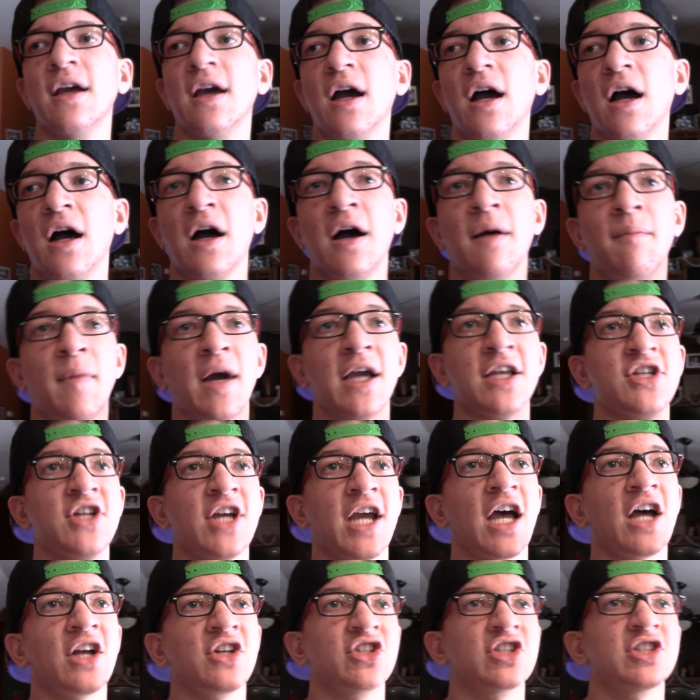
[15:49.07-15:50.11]
um, my
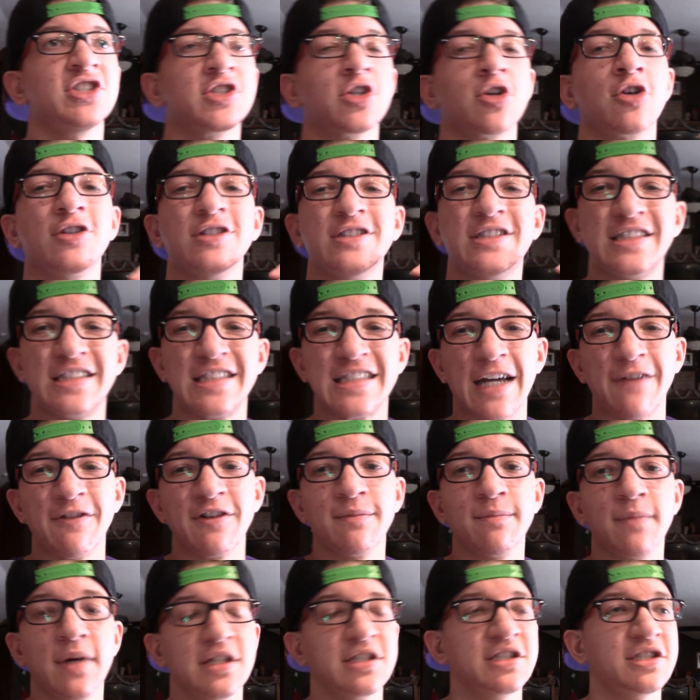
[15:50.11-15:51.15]
channel just turned seven
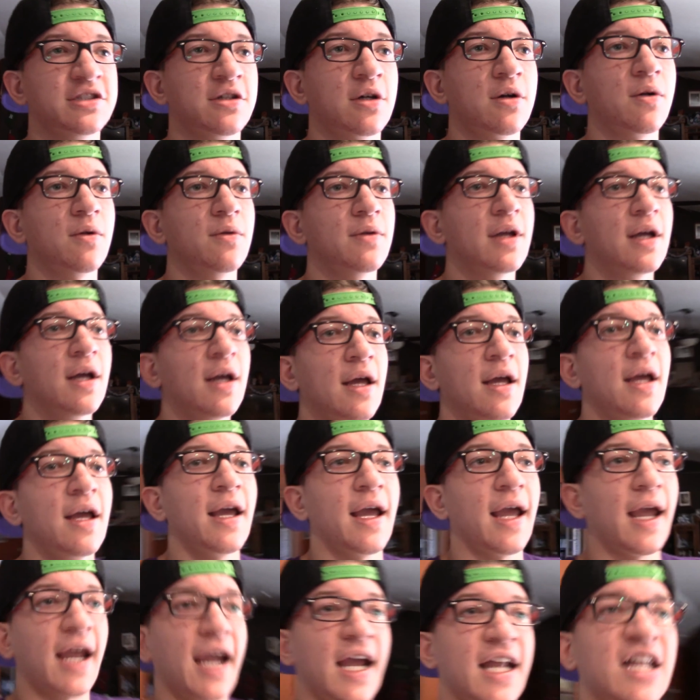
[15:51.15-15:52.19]
months old.
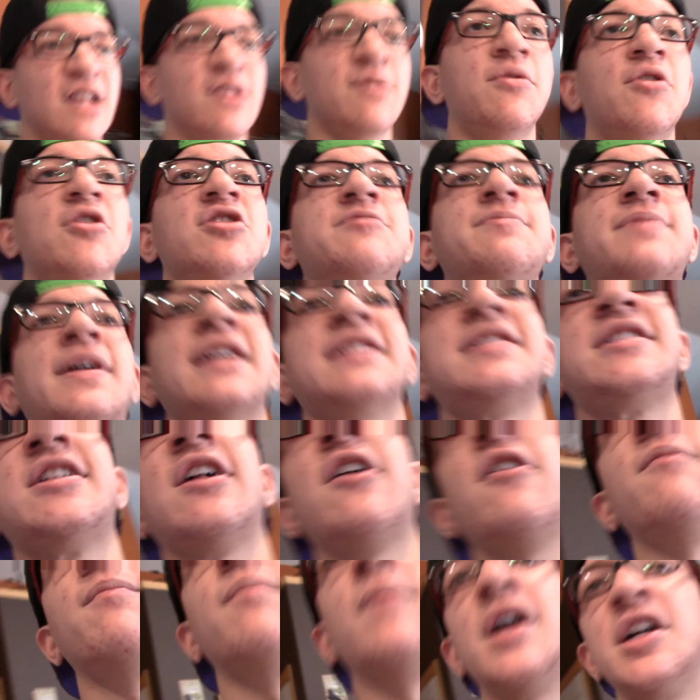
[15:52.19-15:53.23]
And in those past
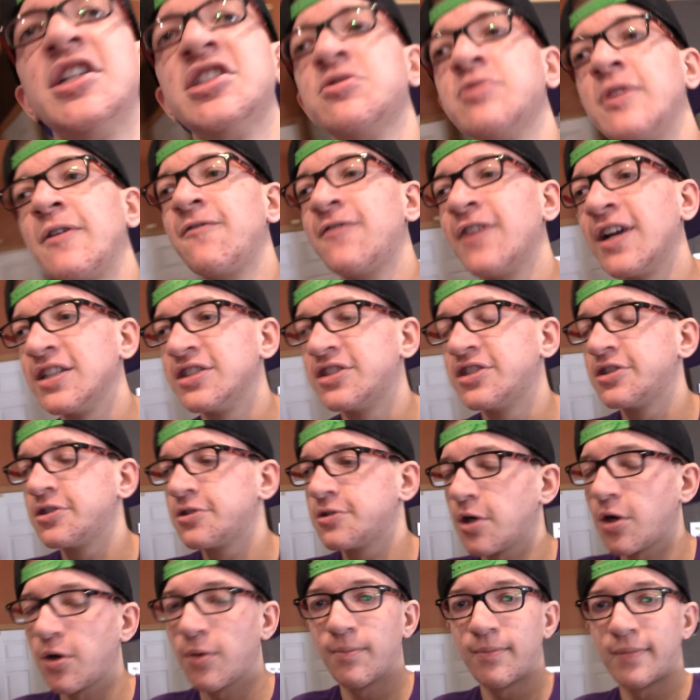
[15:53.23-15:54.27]
seven months, we've done
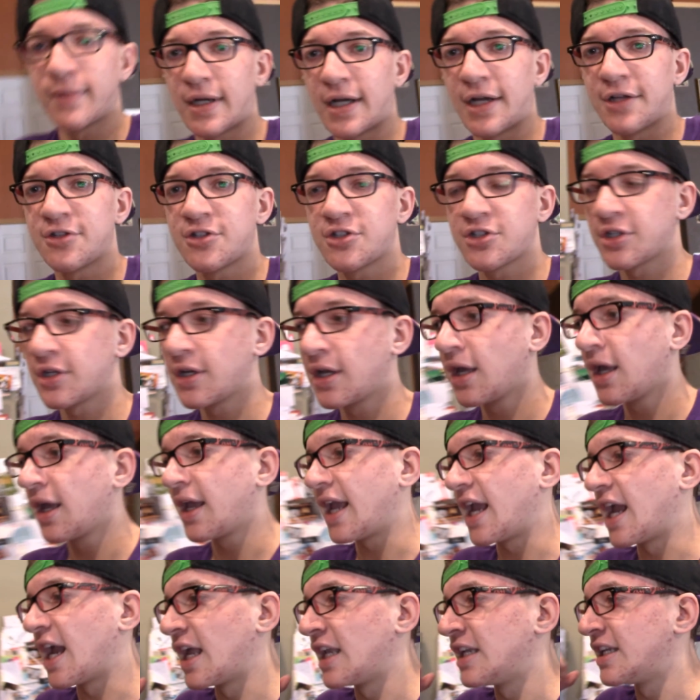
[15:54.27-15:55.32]
so much.
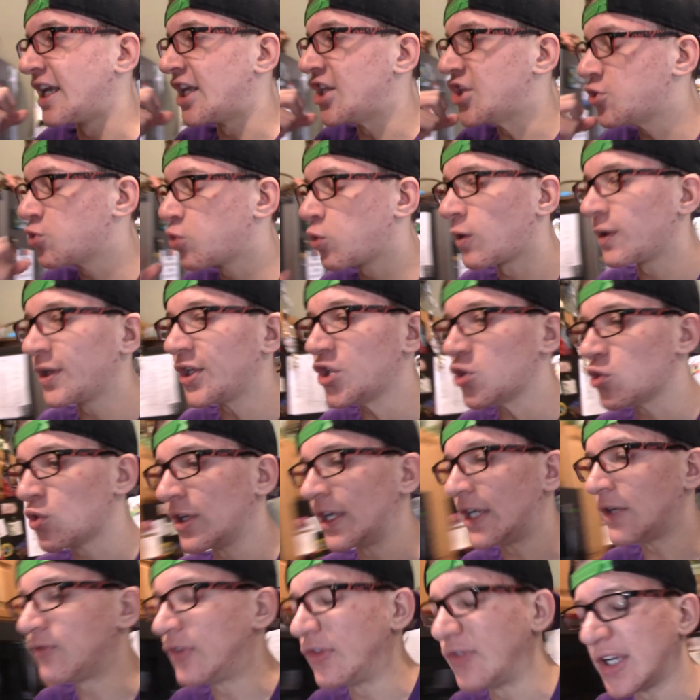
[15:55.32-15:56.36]
And in
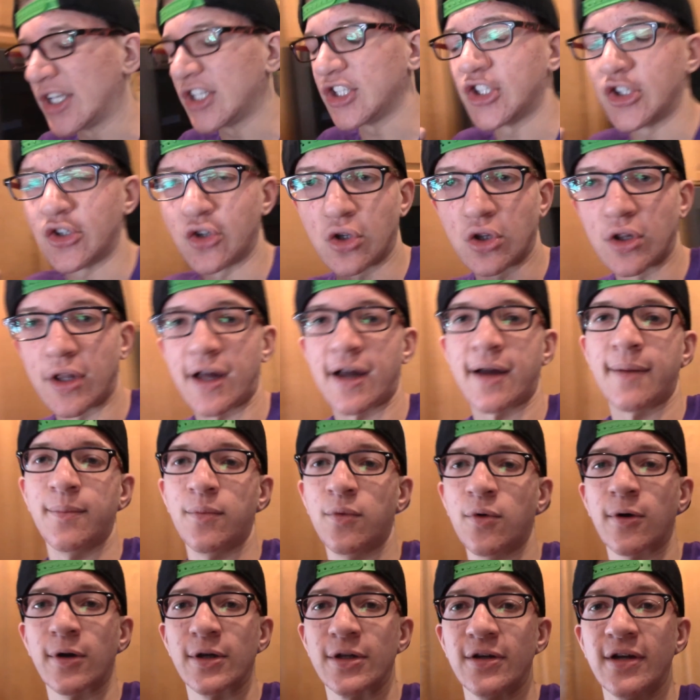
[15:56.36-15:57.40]
2020, we can do a lot
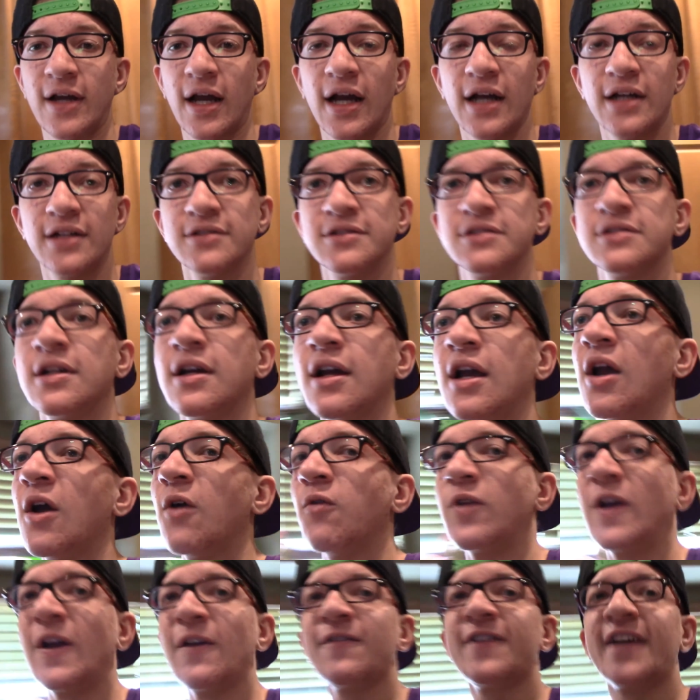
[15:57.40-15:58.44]
more, you guys.
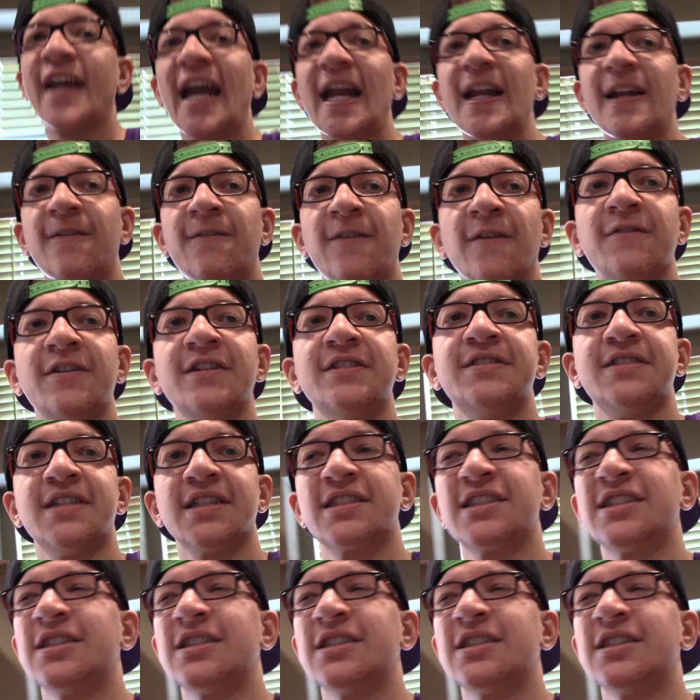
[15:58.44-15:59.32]
We've gained 56